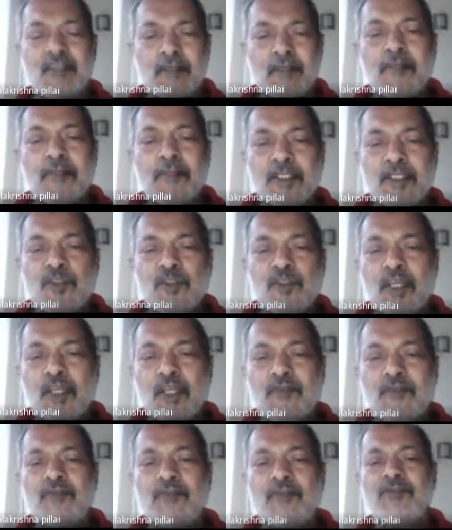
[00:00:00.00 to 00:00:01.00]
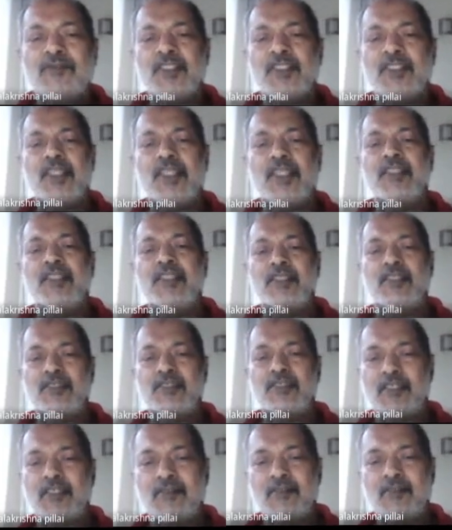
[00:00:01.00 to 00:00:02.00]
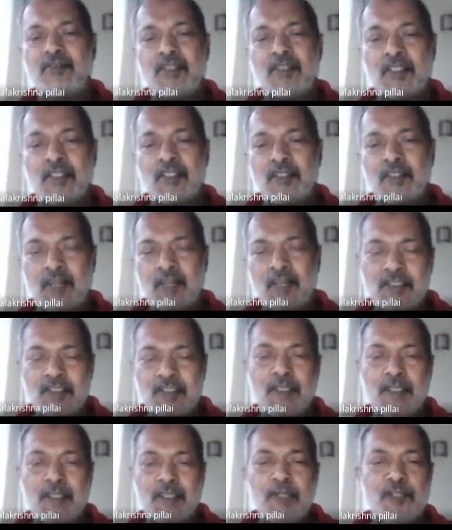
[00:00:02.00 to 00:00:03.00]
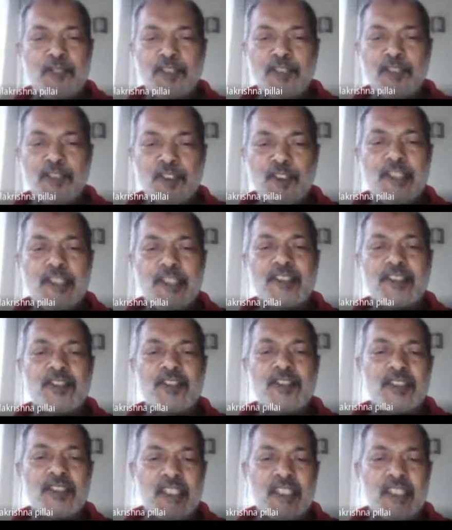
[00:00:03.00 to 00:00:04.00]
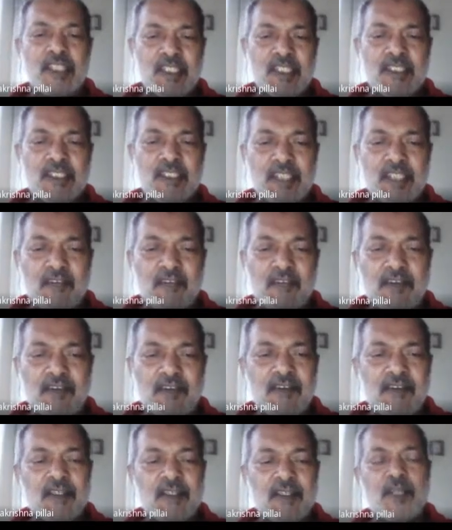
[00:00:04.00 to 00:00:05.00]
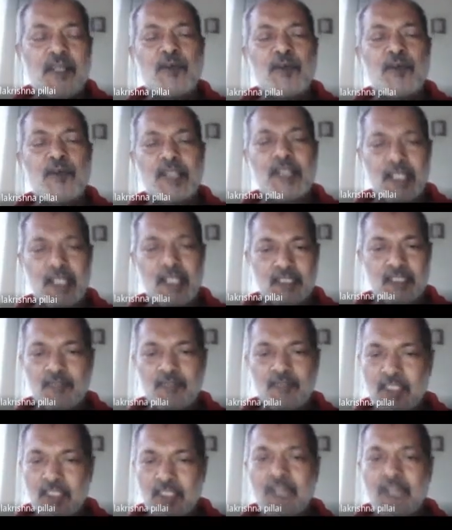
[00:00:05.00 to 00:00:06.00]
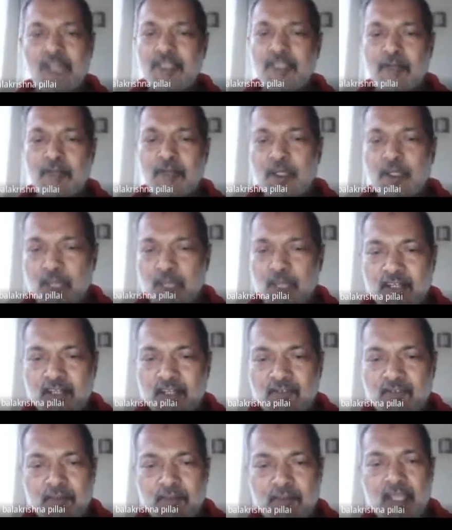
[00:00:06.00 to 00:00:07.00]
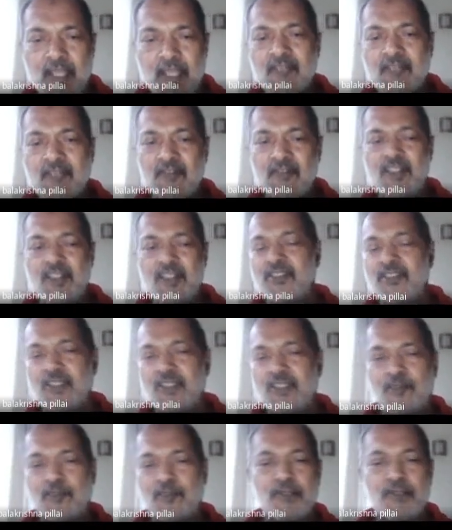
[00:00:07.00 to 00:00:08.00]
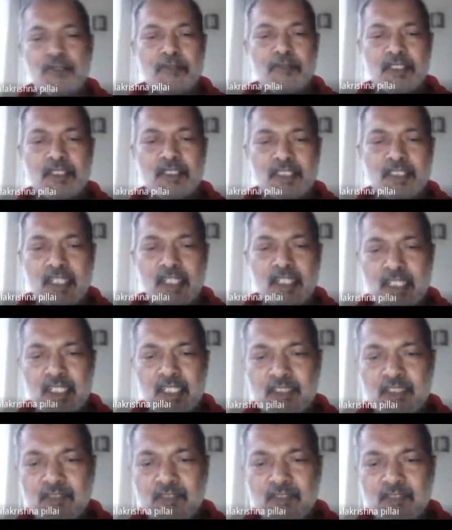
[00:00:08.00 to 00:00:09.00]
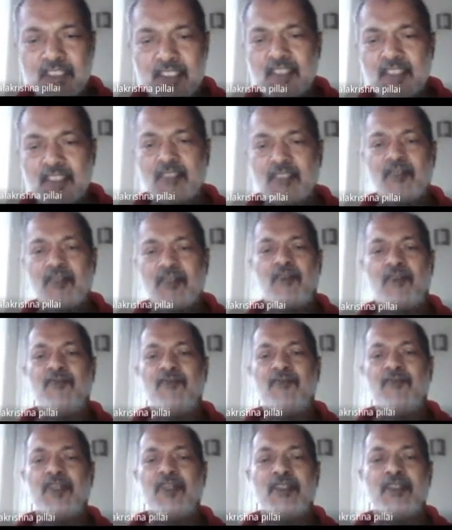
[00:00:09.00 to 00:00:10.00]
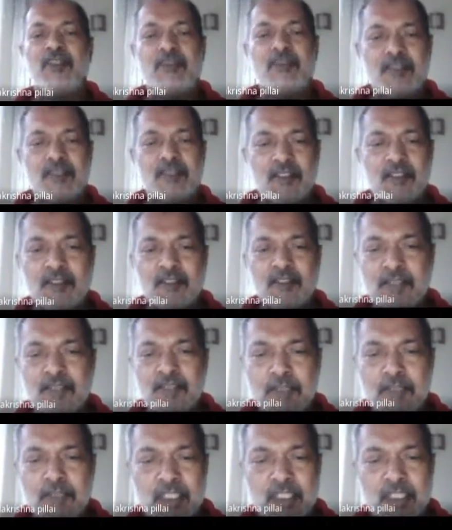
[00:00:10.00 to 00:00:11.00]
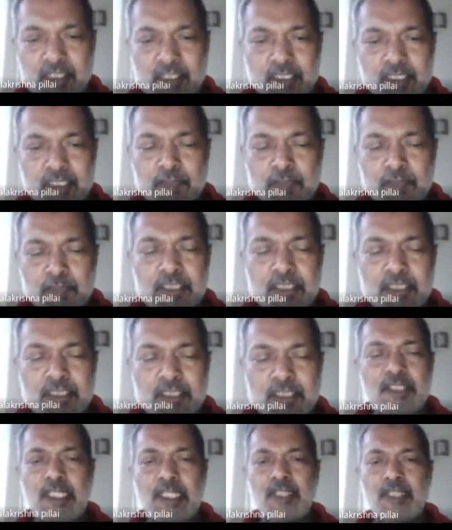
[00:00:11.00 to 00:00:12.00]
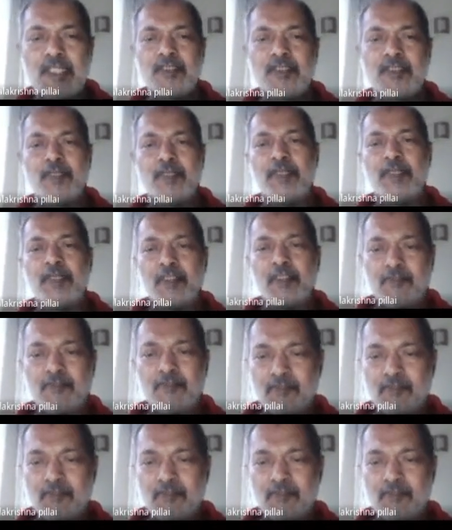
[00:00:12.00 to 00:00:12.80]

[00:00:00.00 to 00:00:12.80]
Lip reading: But you can see that there is as compared to insulators, they have a good conductivity. That table you can refer back. What is the room temperature conductivity of the semiconductor, especially silicon germanium?